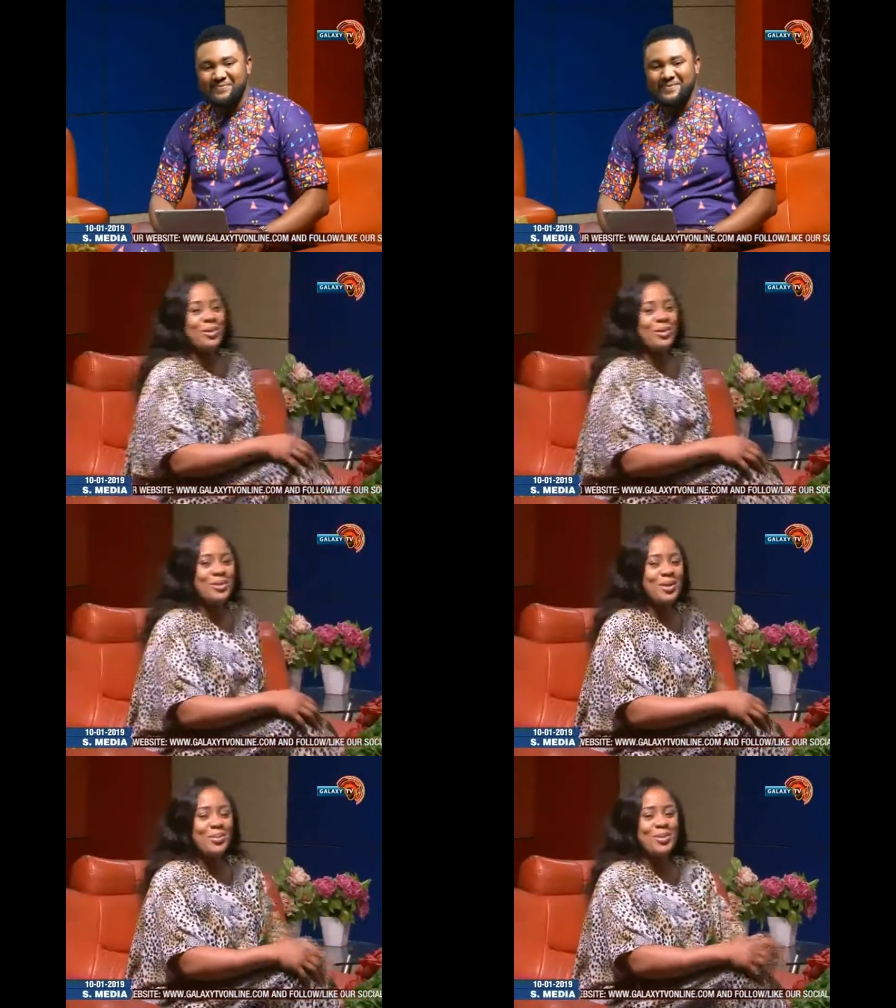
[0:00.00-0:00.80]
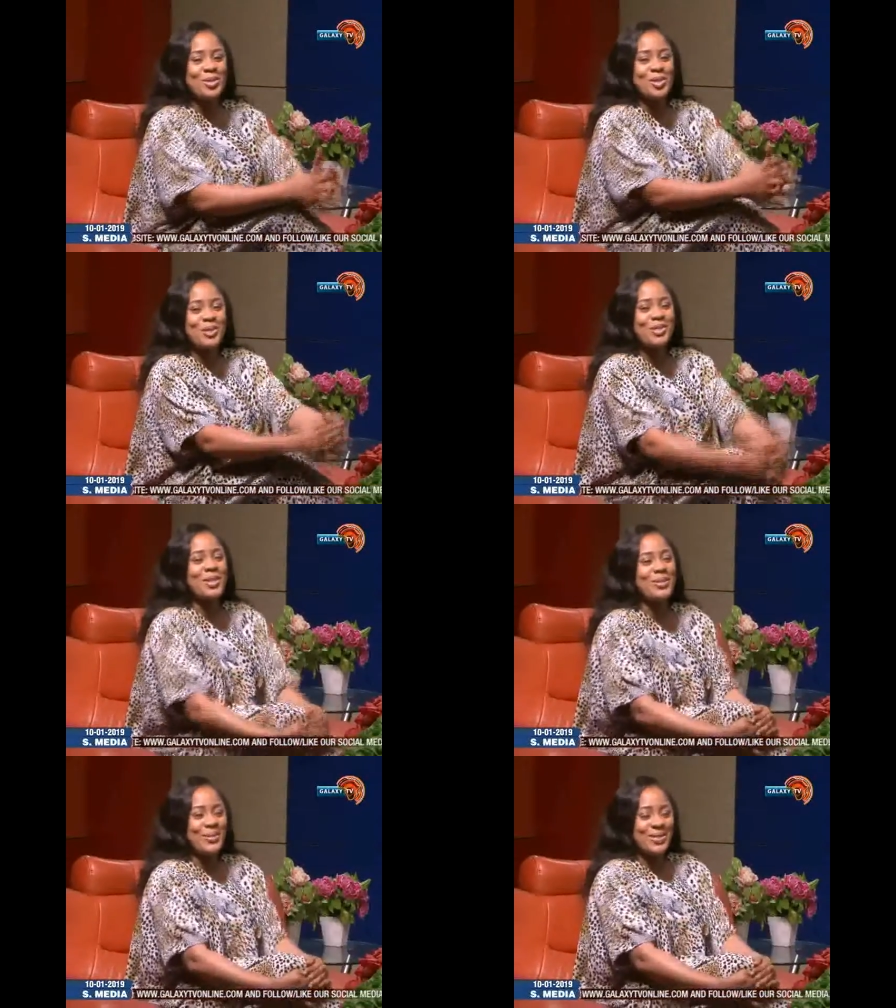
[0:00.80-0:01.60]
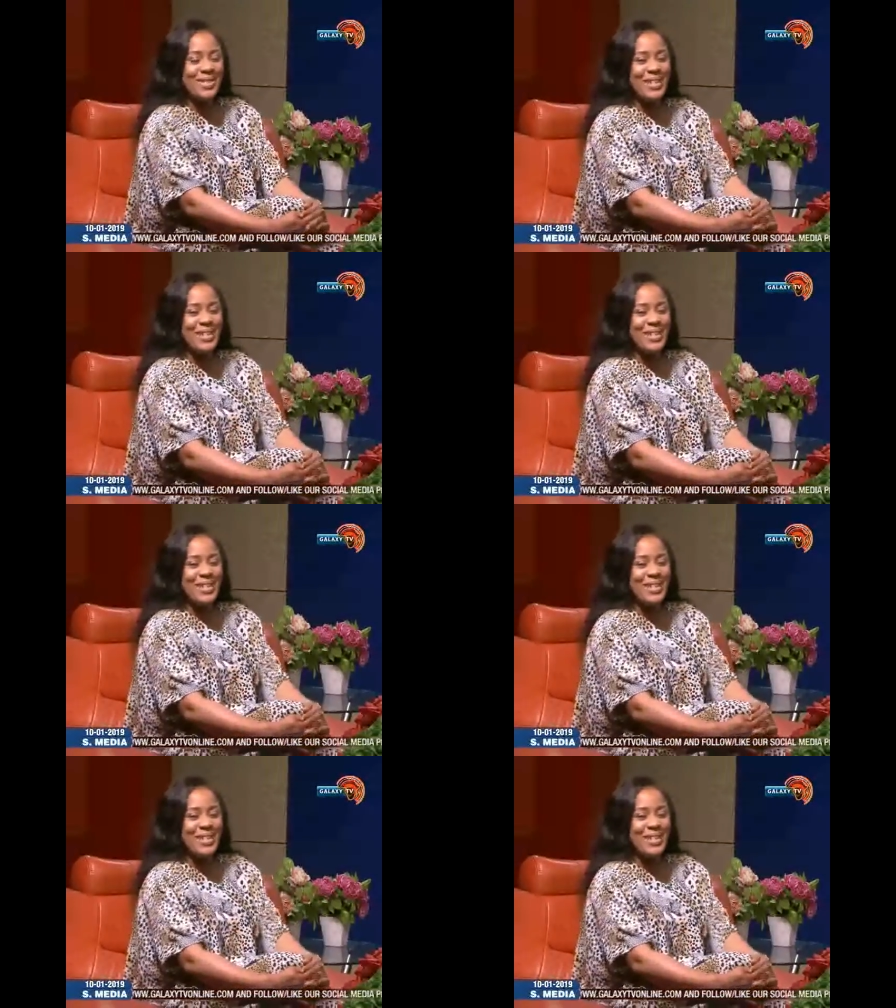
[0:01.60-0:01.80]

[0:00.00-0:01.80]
And also Uche Onyekuluji.